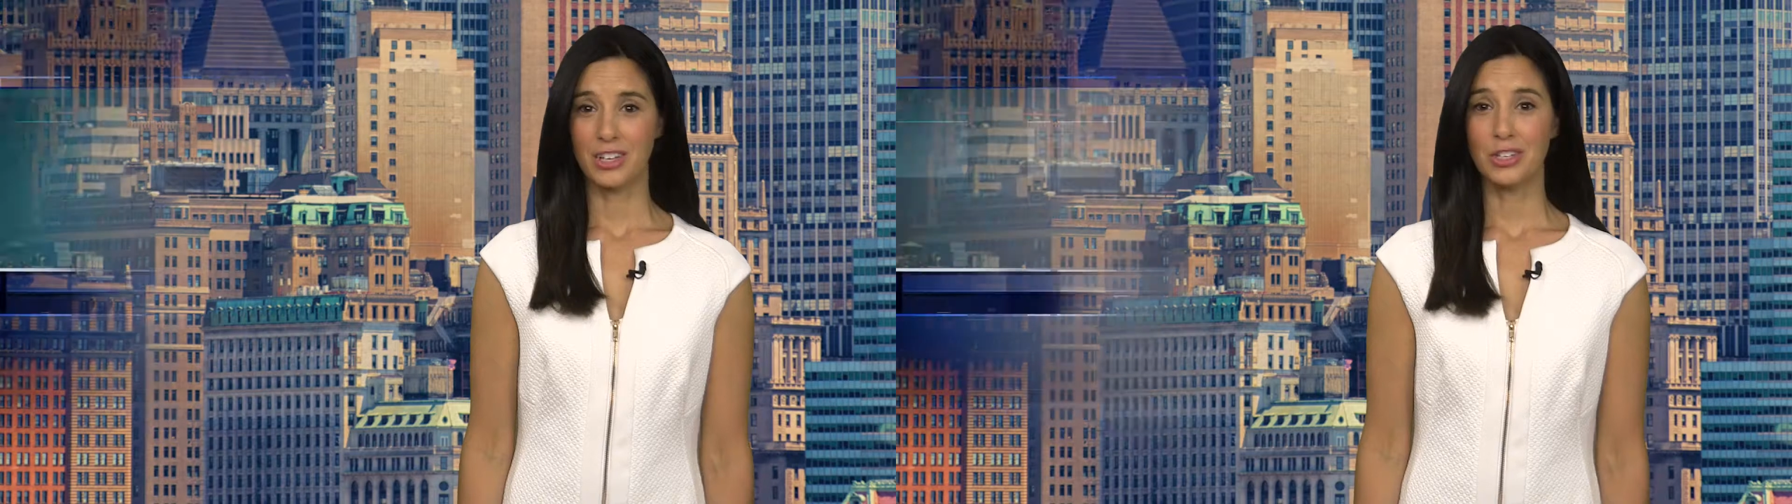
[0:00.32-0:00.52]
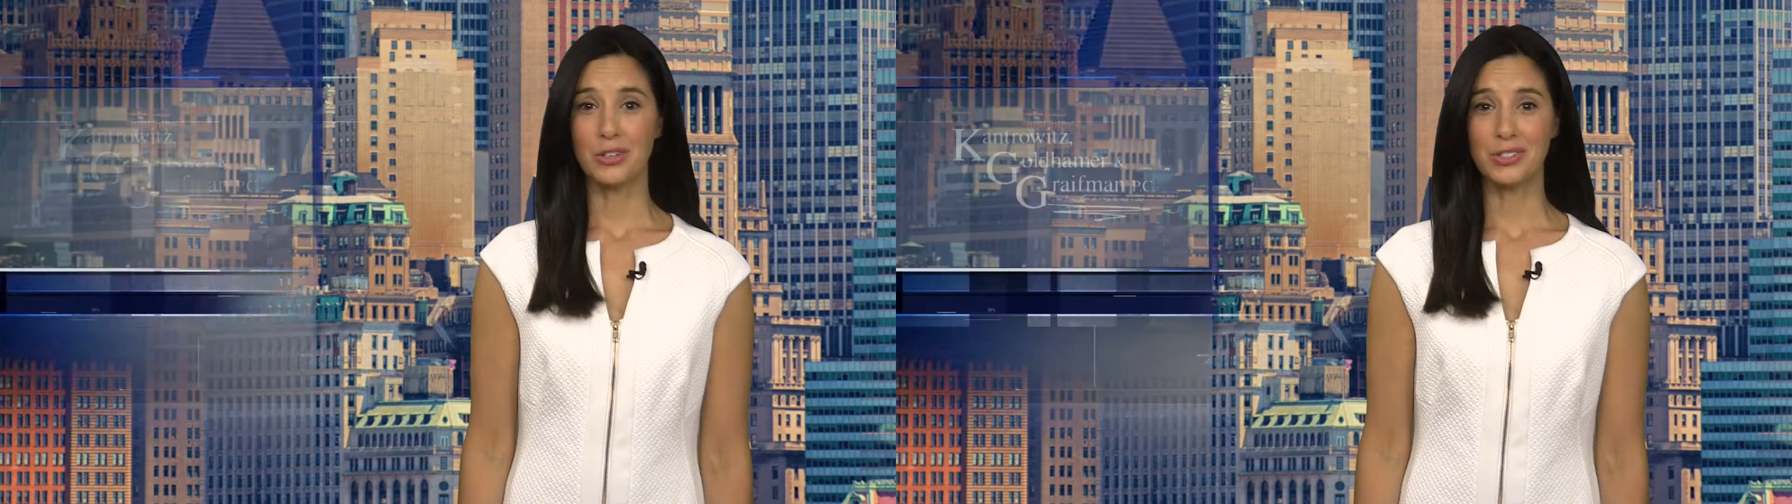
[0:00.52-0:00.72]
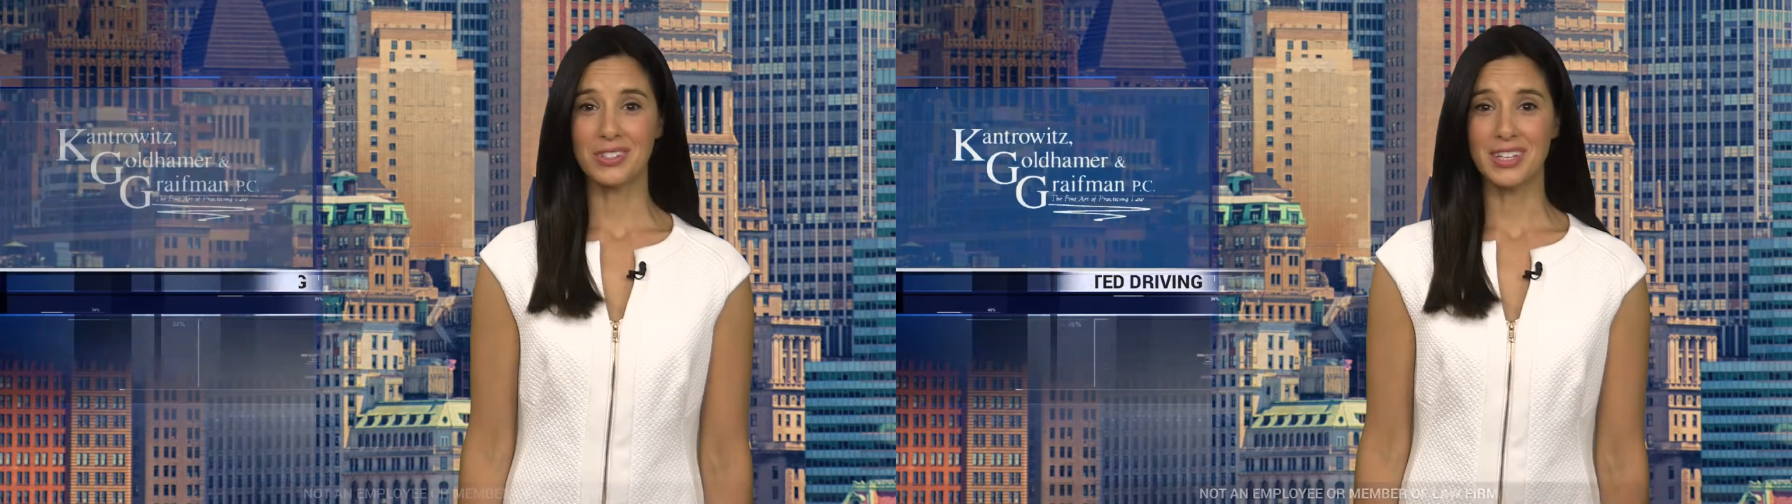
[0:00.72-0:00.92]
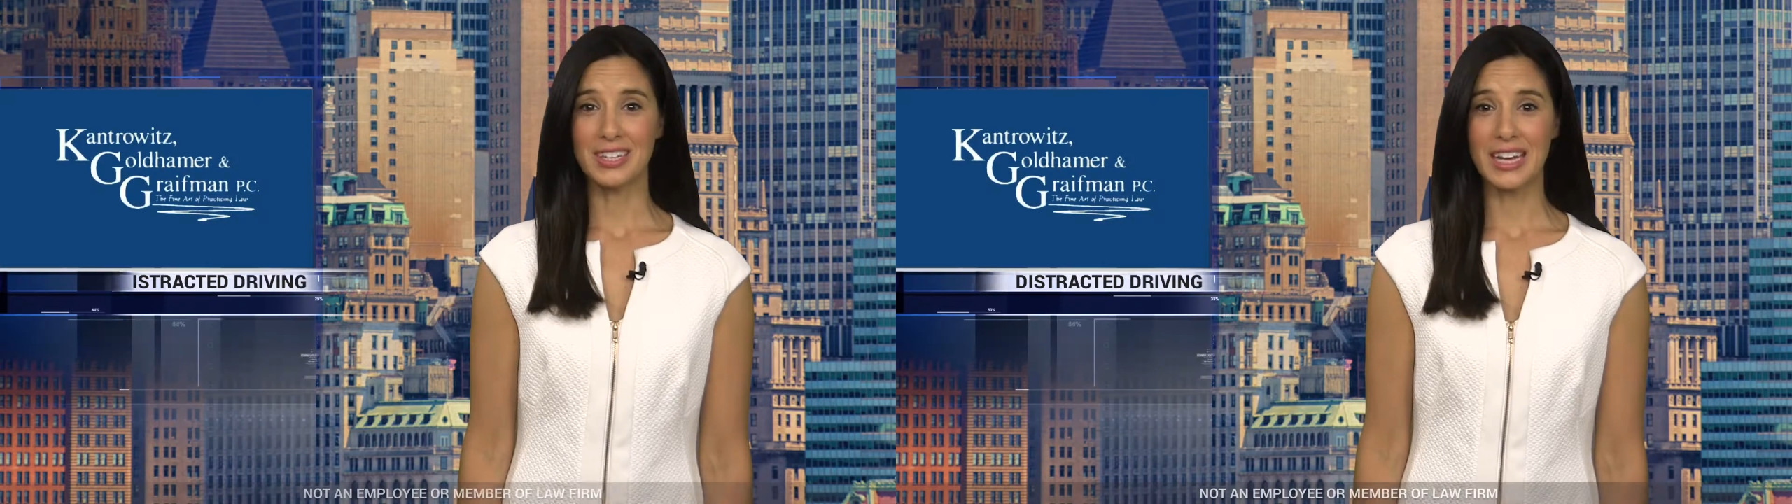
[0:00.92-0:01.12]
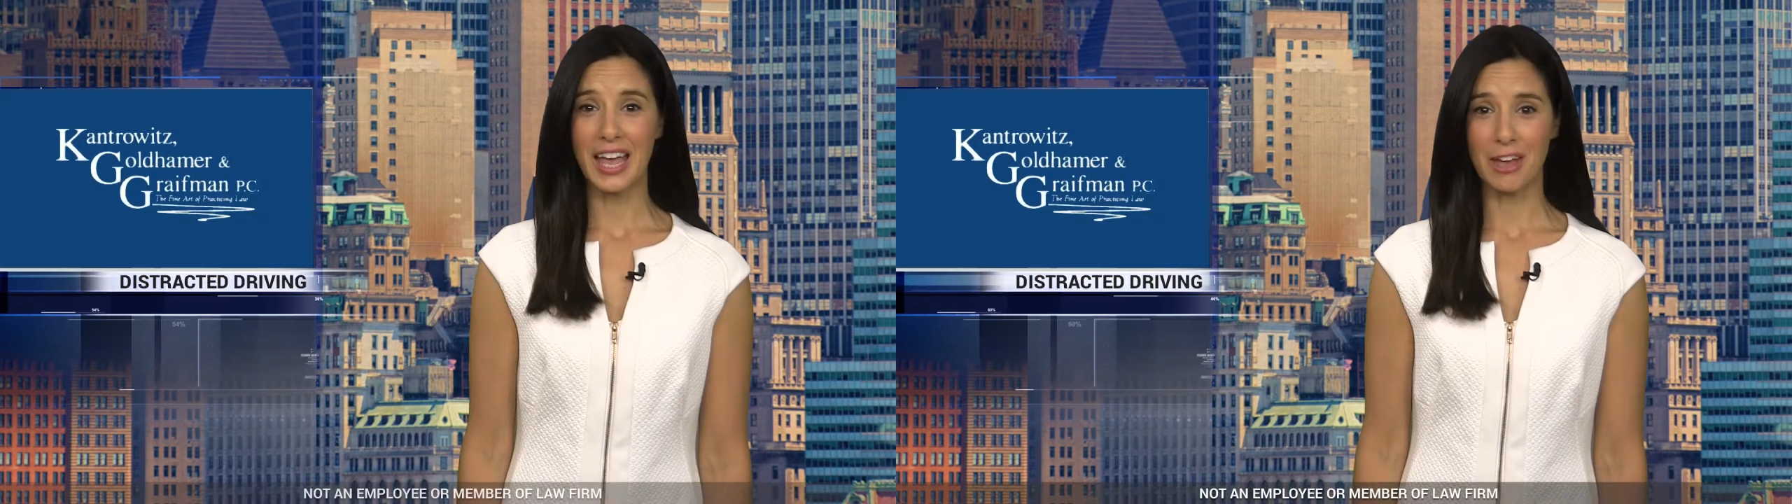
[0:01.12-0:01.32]
You see
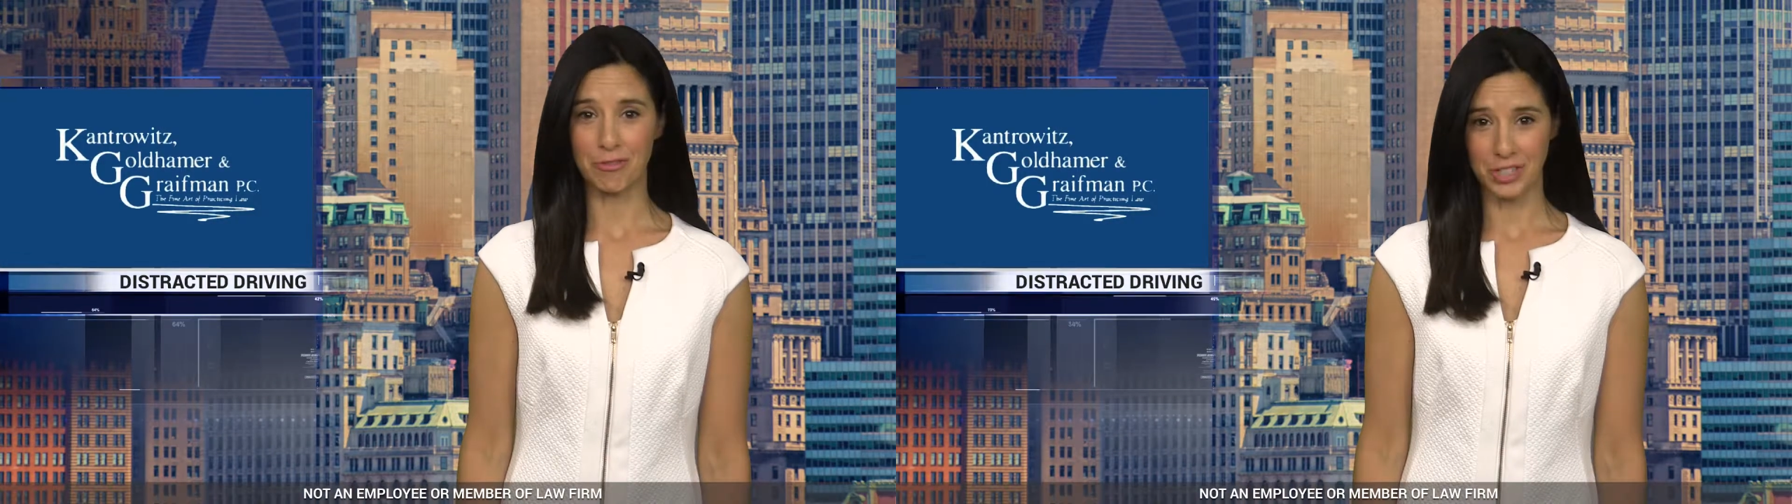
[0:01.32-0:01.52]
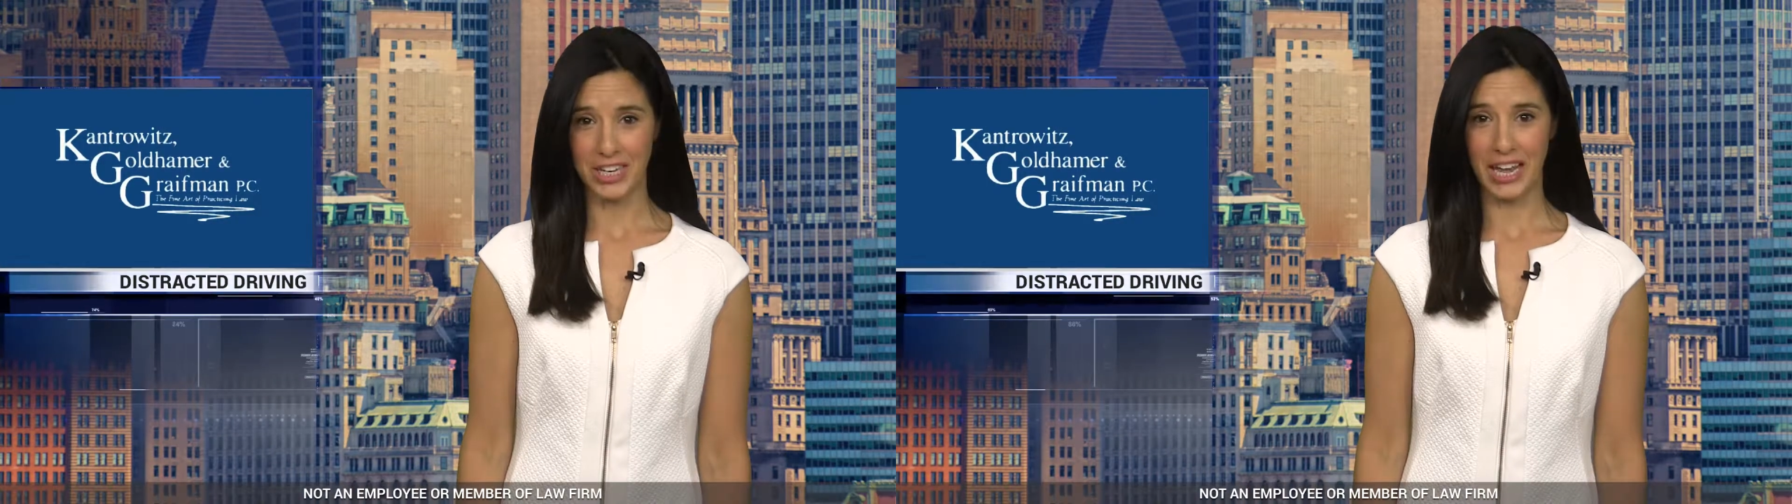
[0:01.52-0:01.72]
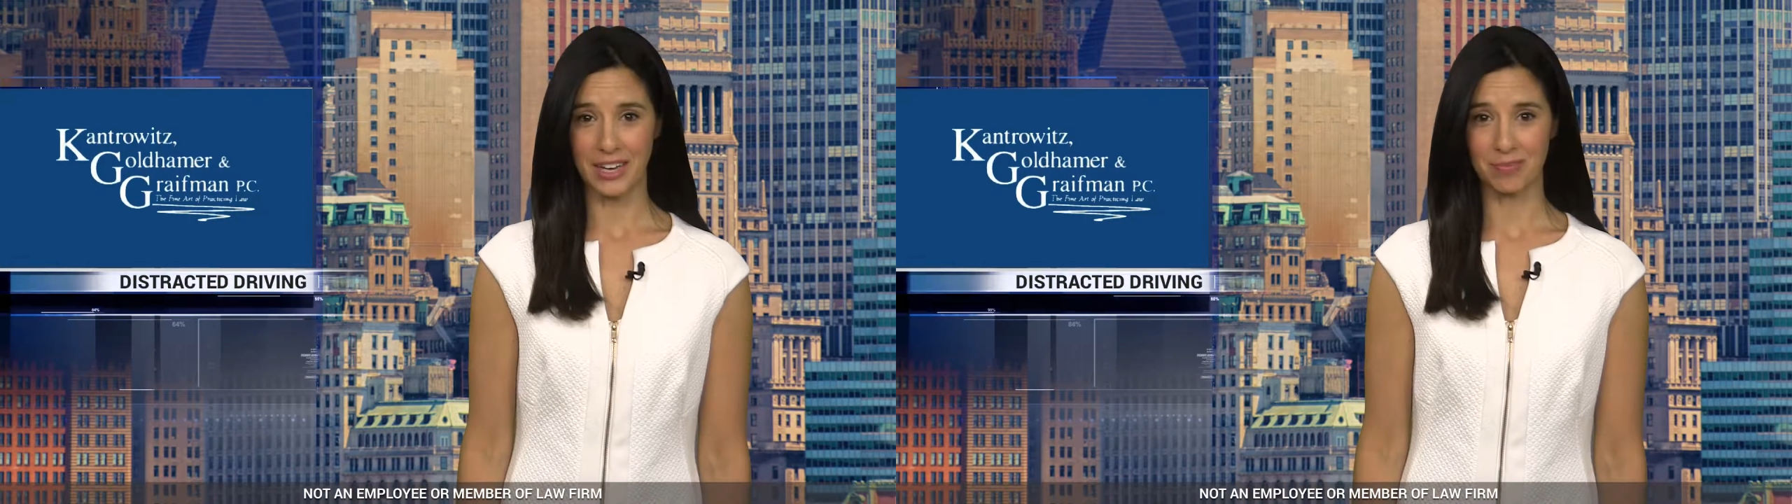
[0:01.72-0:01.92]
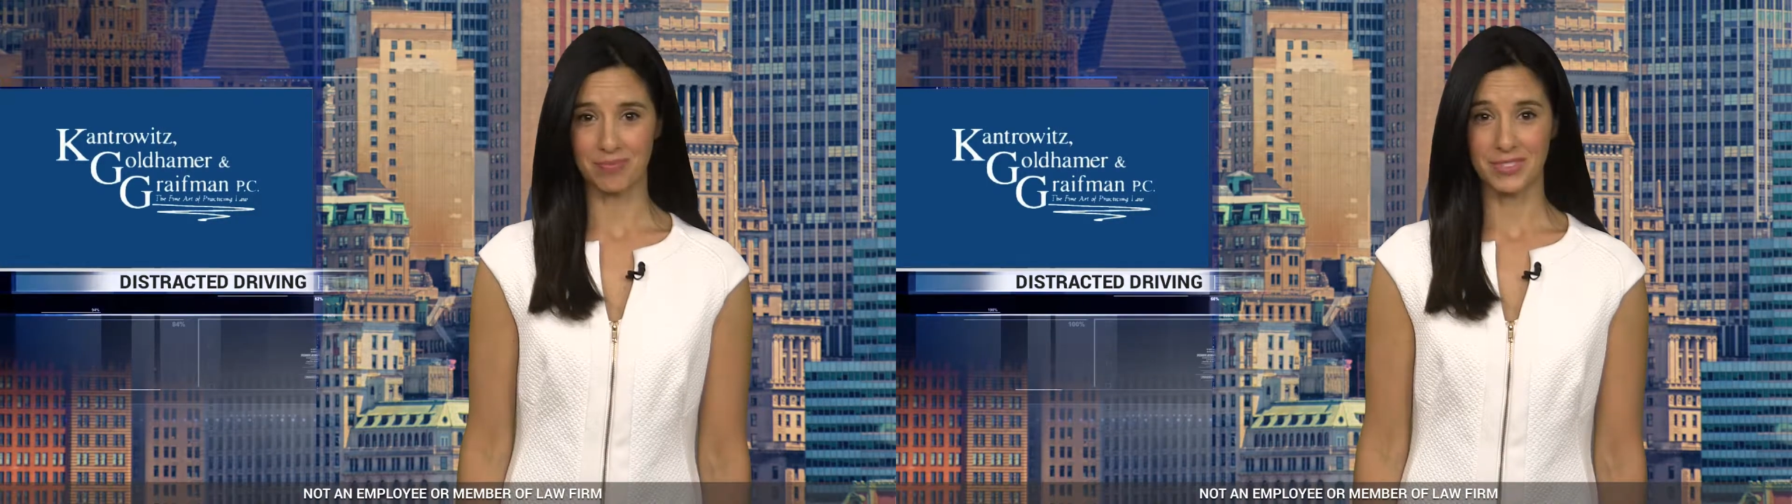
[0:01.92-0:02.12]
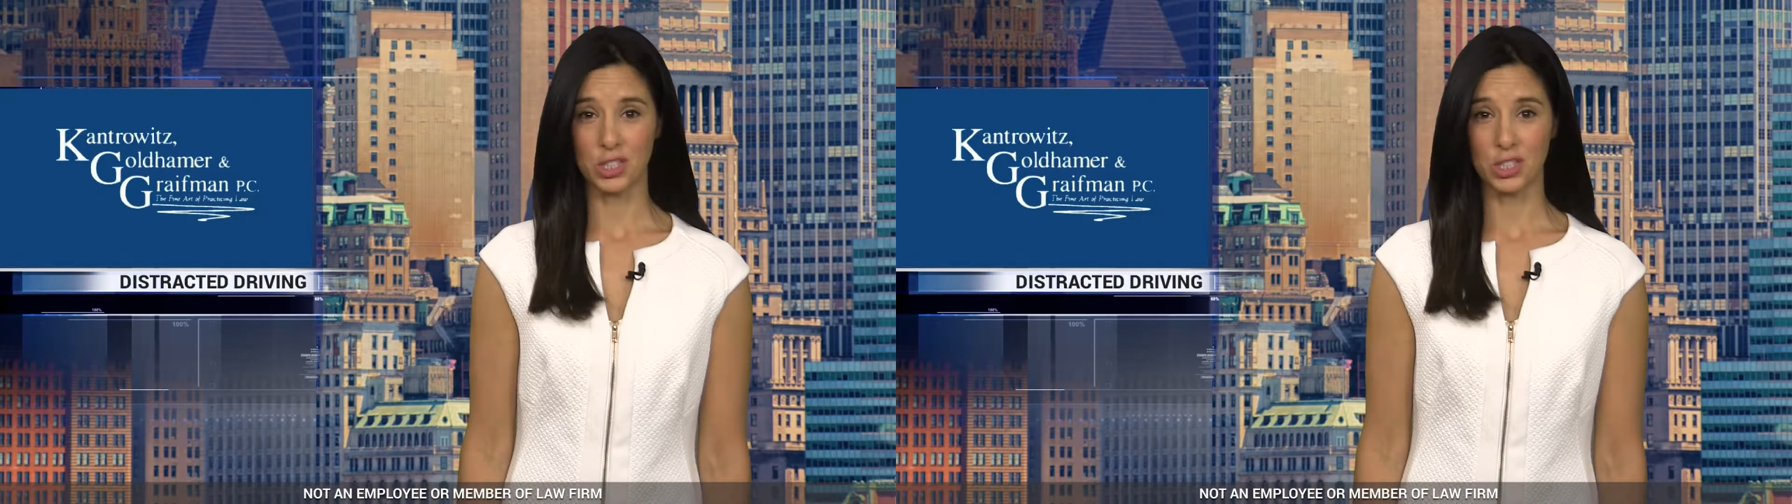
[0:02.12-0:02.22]
it every day.